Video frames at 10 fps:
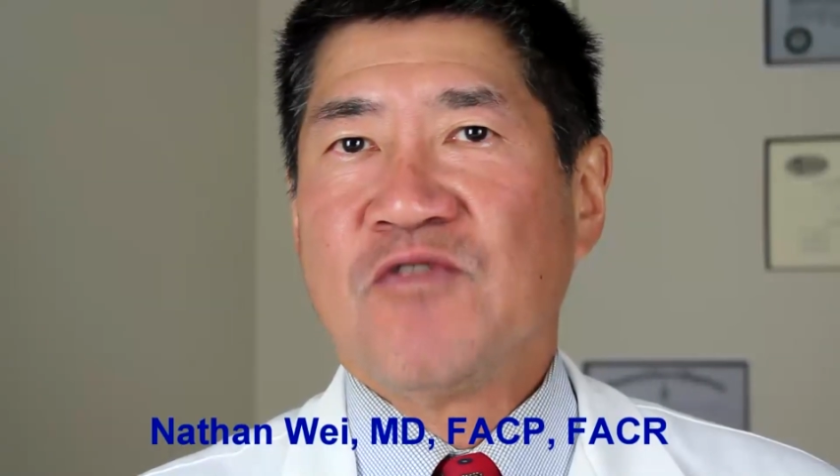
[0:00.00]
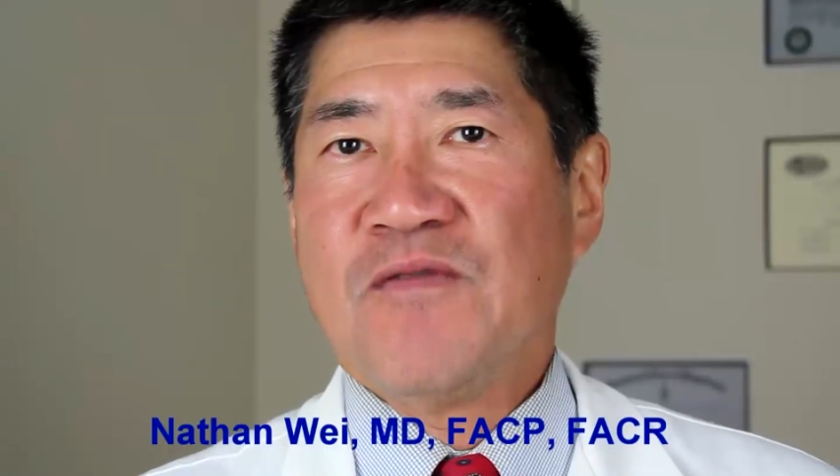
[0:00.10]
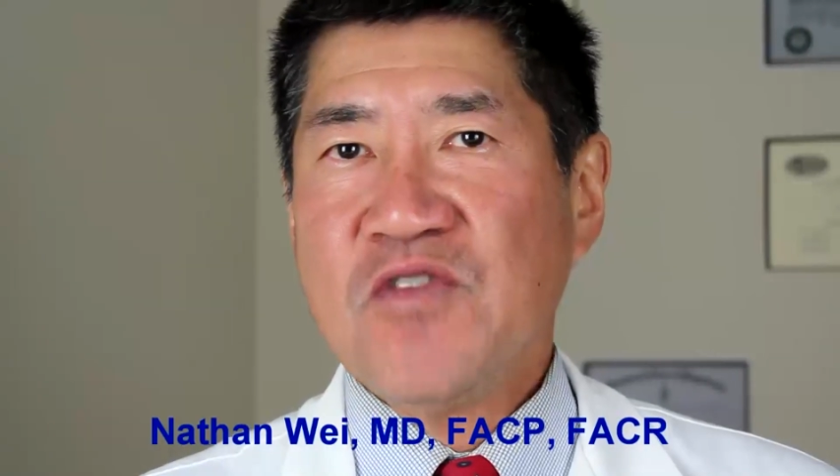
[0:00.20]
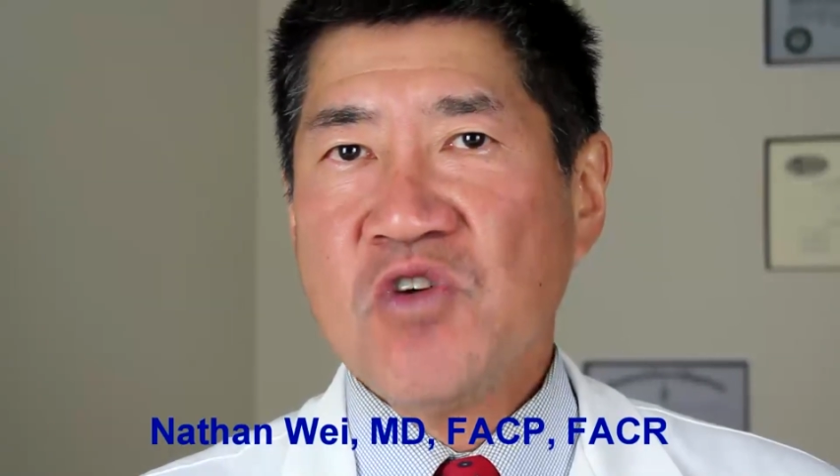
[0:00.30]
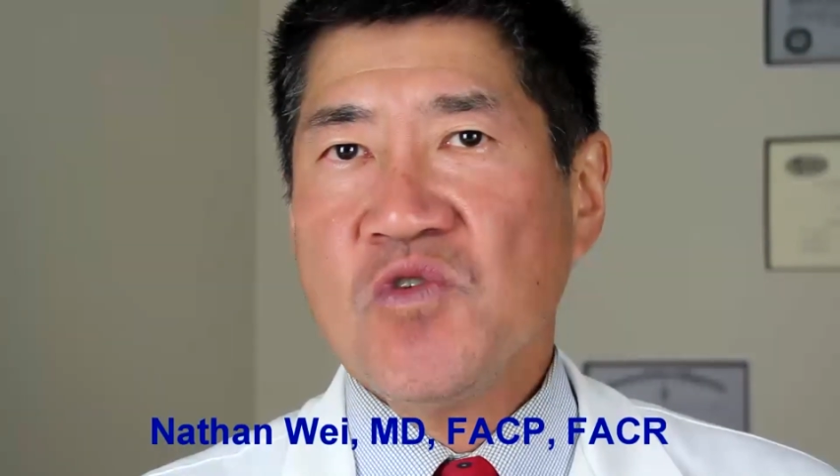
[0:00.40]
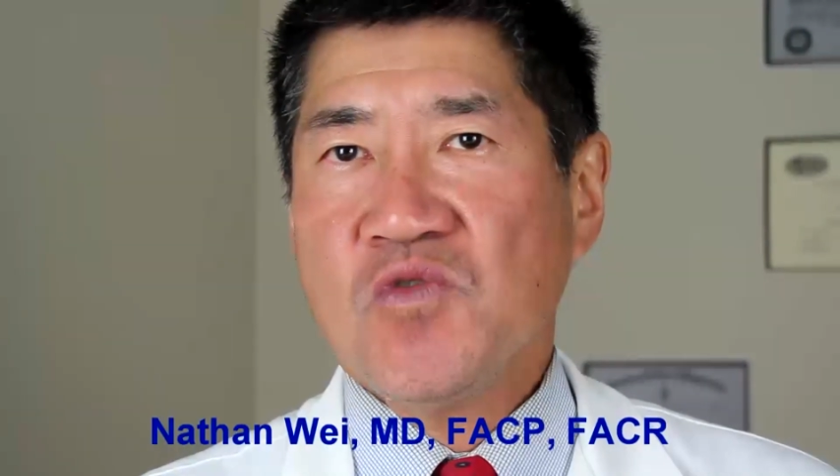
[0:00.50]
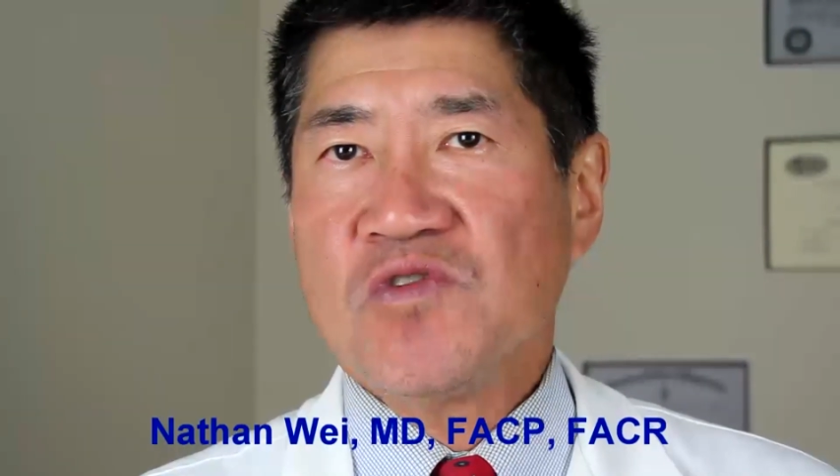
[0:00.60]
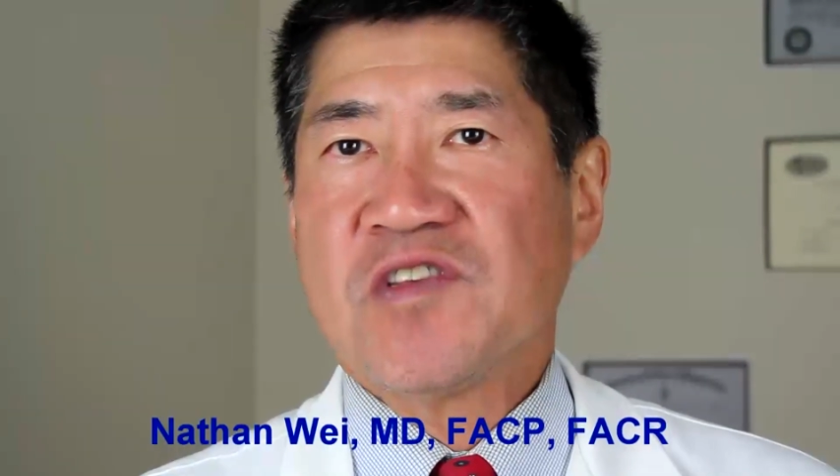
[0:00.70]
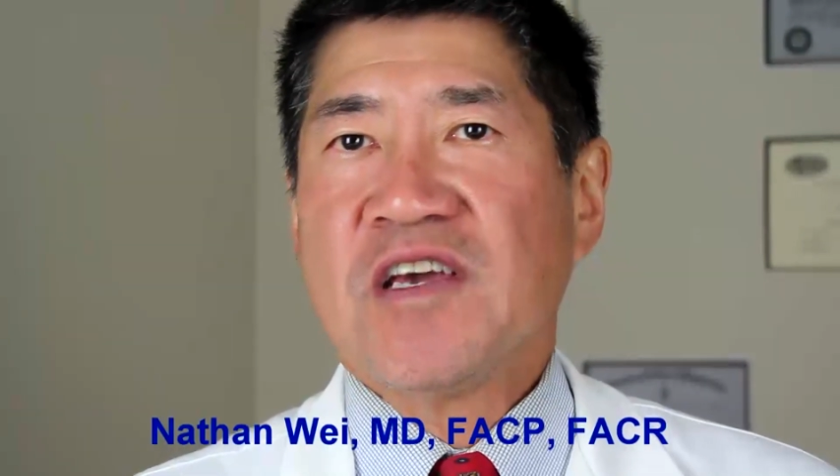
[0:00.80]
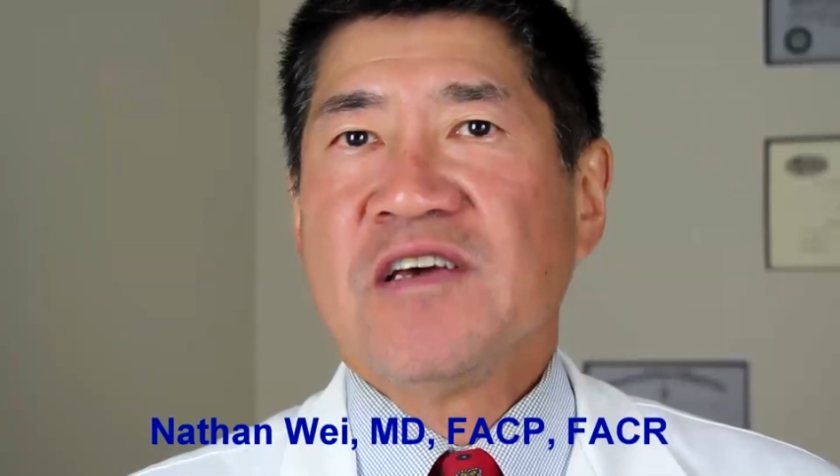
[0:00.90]

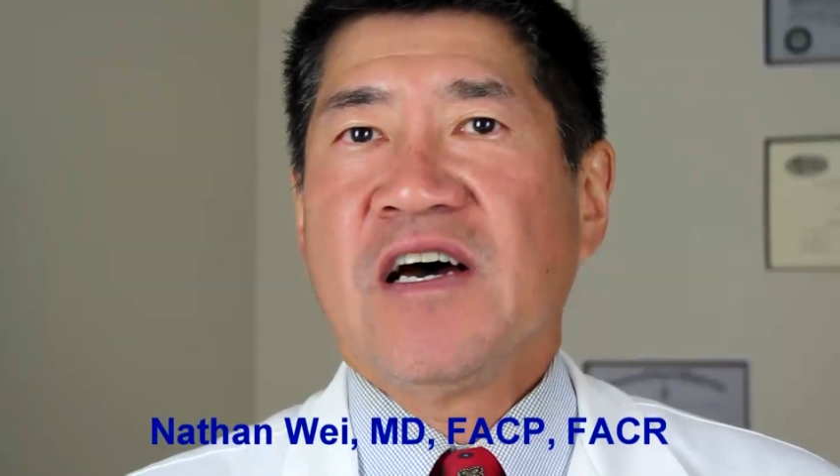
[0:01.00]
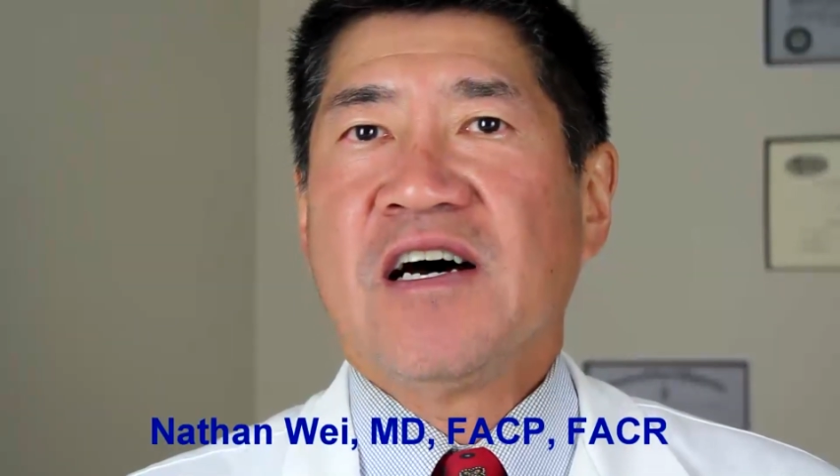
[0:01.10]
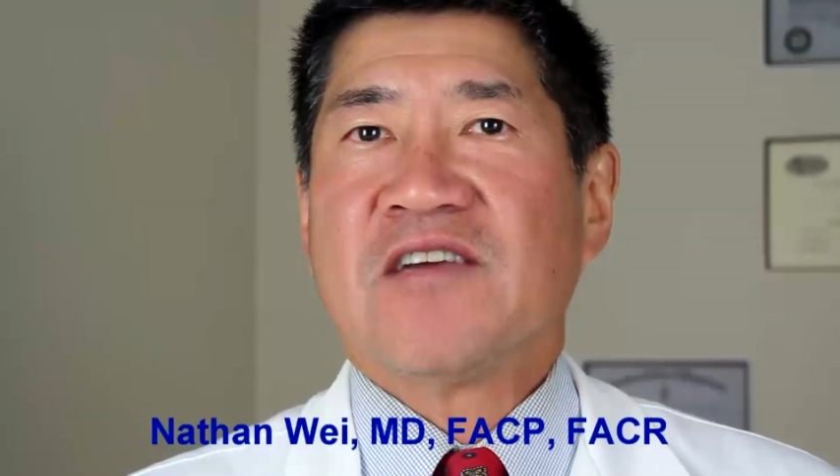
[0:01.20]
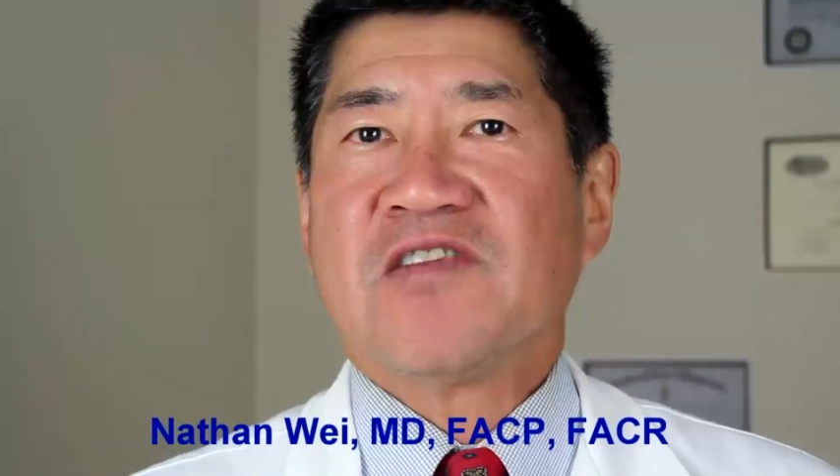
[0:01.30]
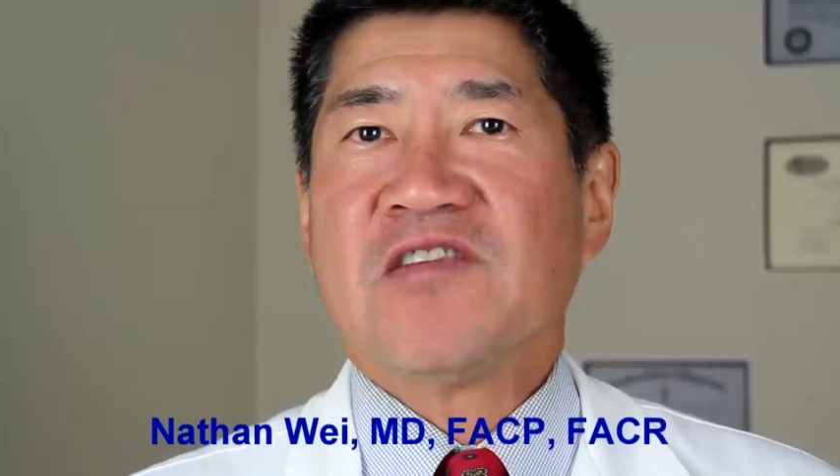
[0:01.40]
reviews uh,